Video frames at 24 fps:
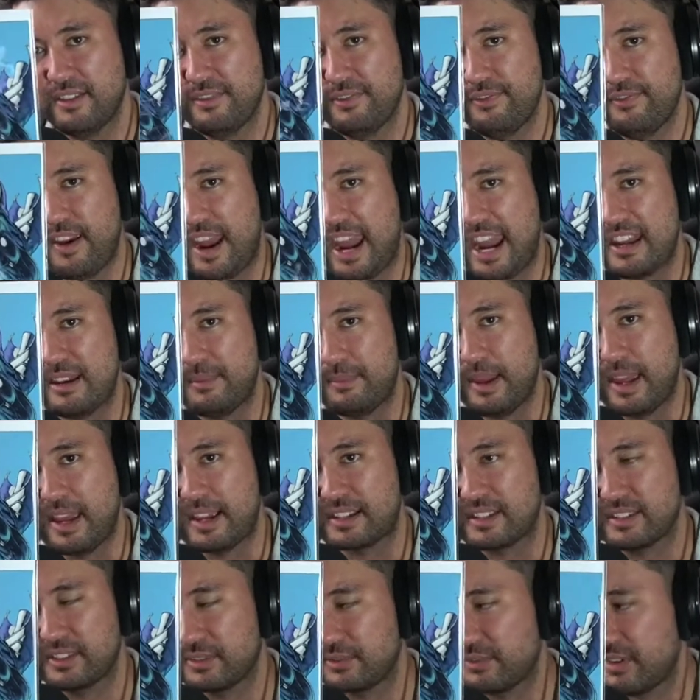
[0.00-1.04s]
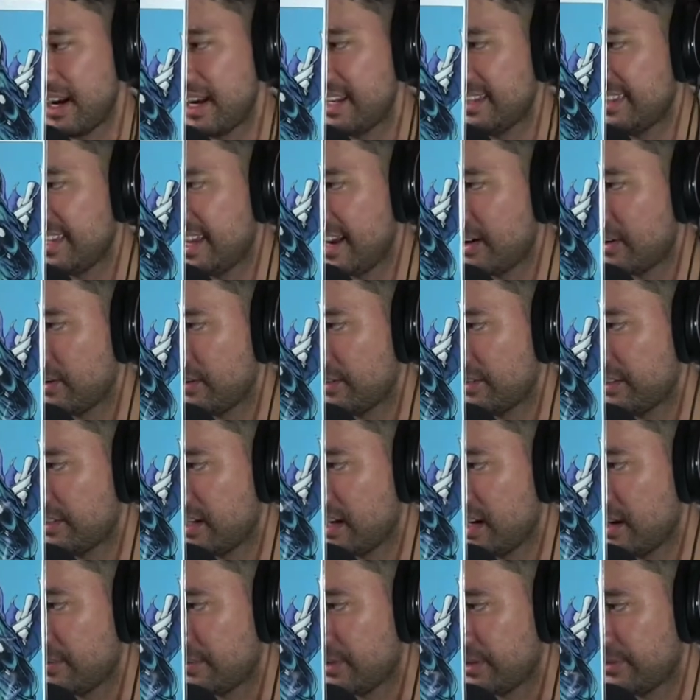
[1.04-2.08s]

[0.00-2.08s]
Phantom X right there on the cover.